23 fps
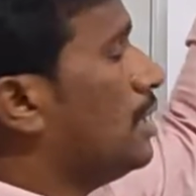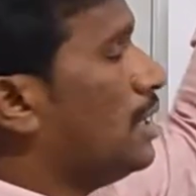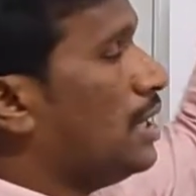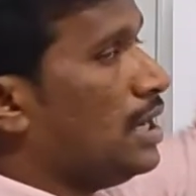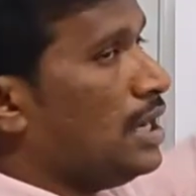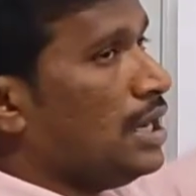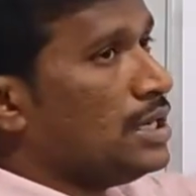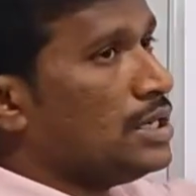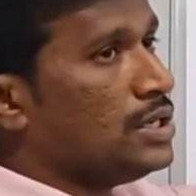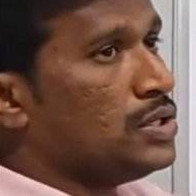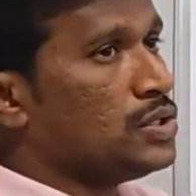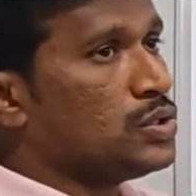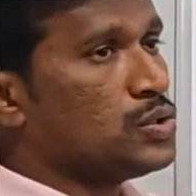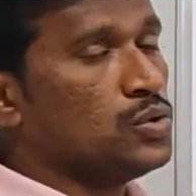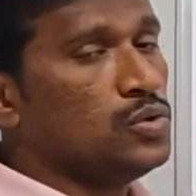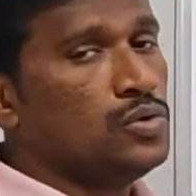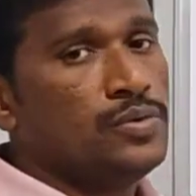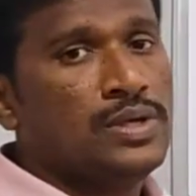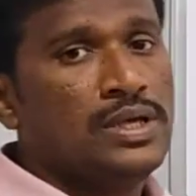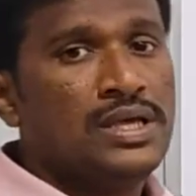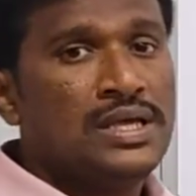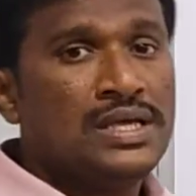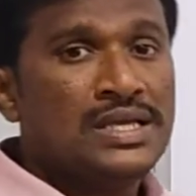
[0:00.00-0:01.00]
8
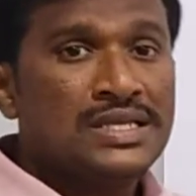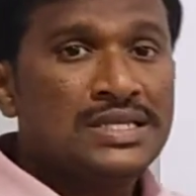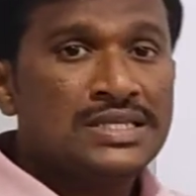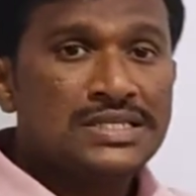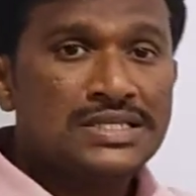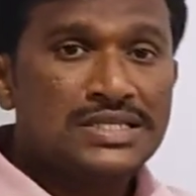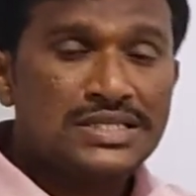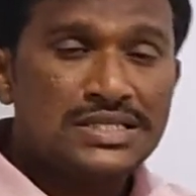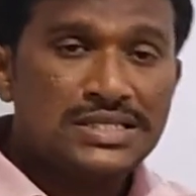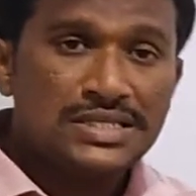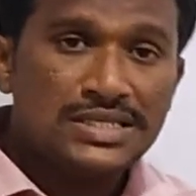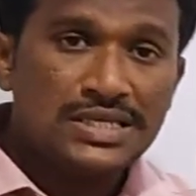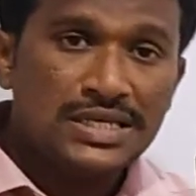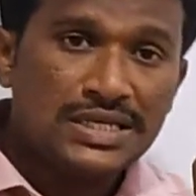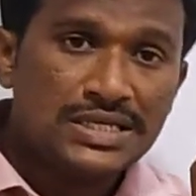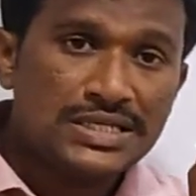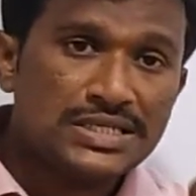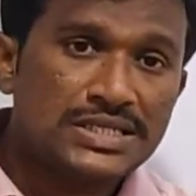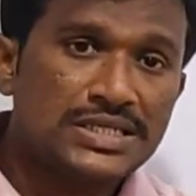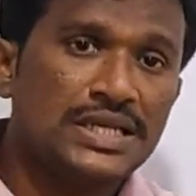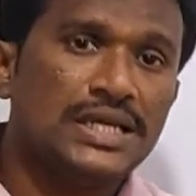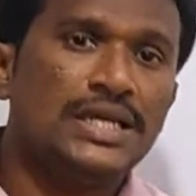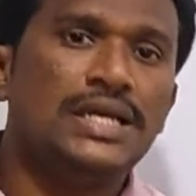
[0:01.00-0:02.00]
into
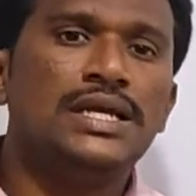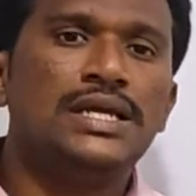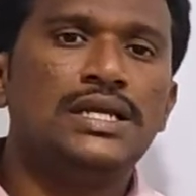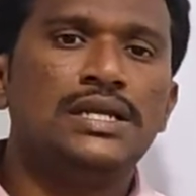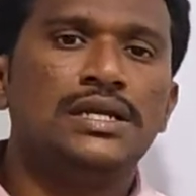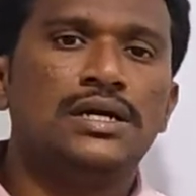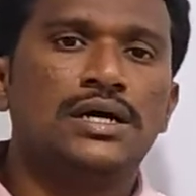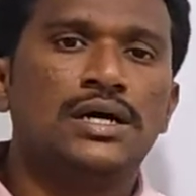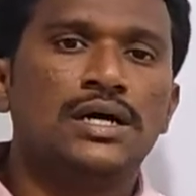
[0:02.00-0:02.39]
16